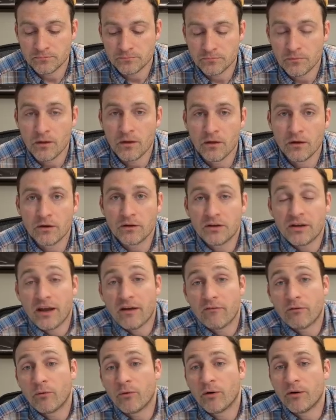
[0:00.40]
Good day,
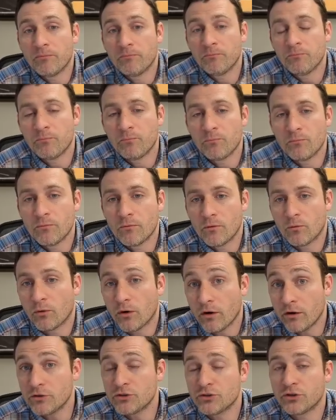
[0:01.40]
everyone. We're
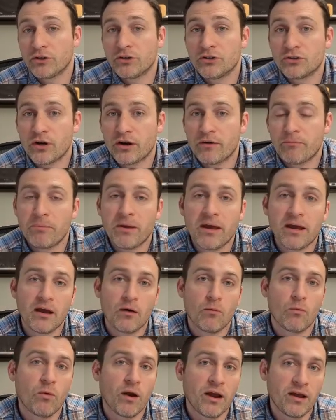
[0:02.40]
on a journey to try to pick a
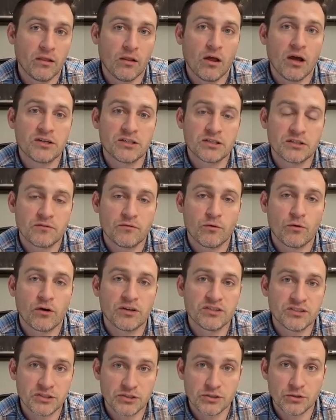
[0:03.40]
right logic for our
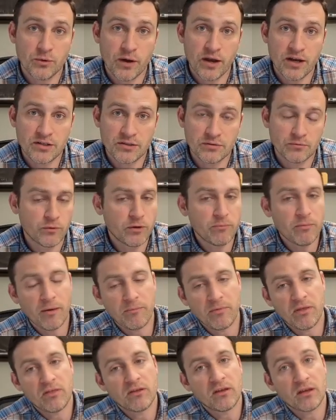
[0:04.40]
situation. We might be
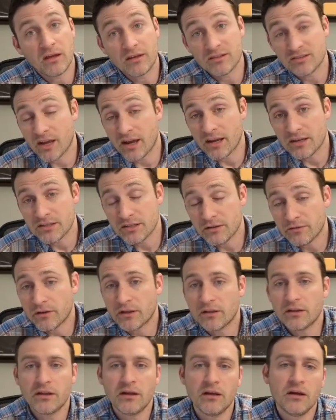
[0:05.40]
thinking
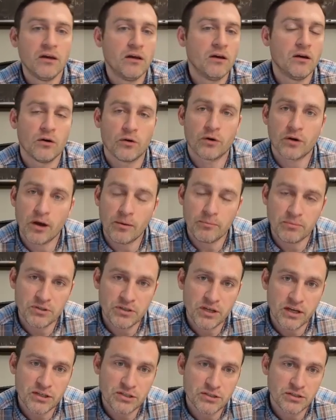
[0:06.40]
scientifically or
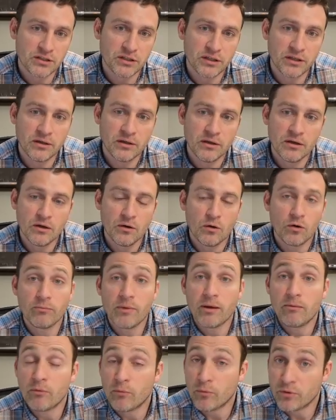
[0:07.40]
computationally, or maybe
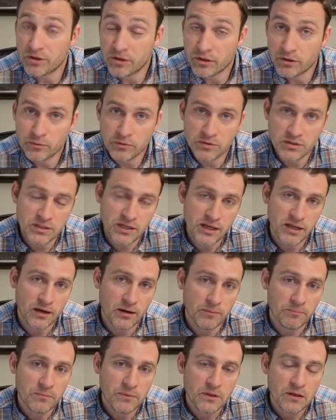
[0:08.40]
we're dealing with data,
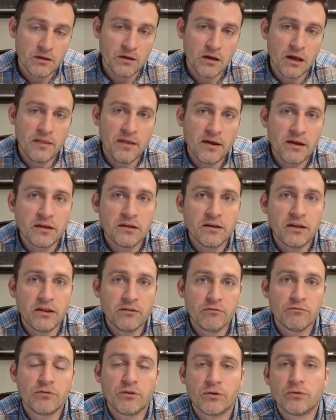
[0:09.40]
and that can
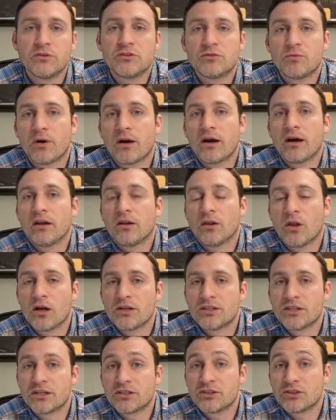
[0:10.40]
influence what kind of
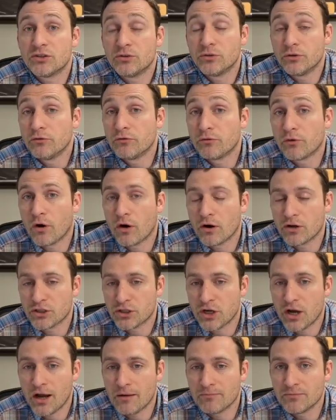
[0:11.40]
logic is good for our
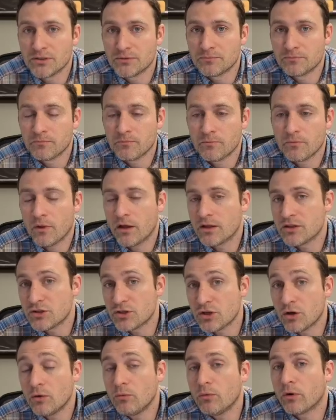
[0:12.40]
jobs. And
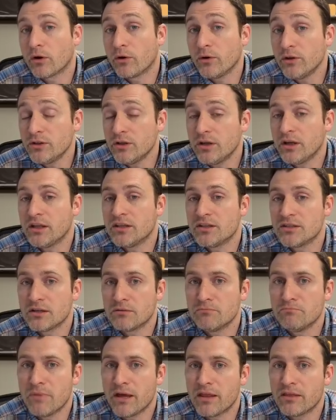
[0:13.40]
so we're going to need some
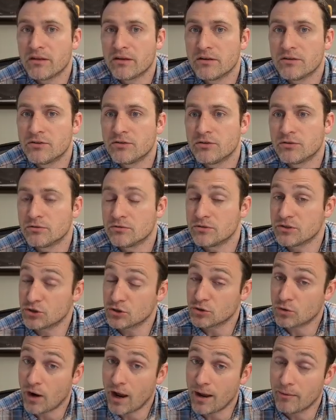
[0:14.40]
method to
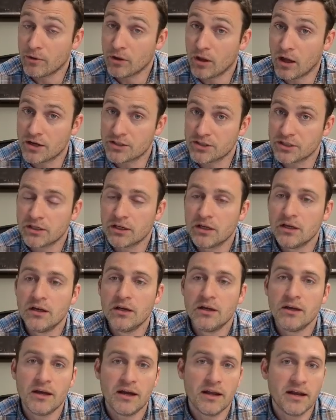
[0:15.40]
describe a logic
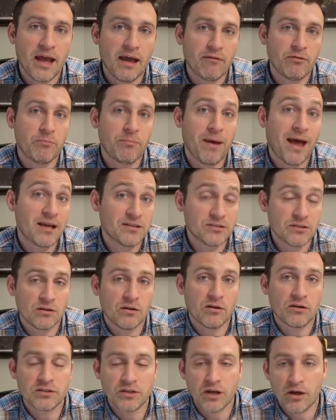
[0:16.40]
and have it passed along
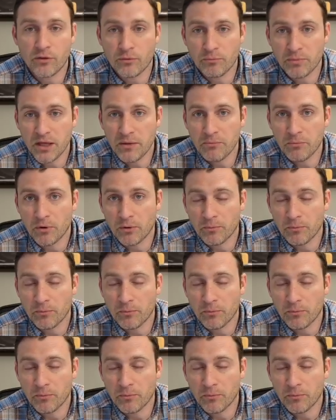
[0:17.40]
to other people.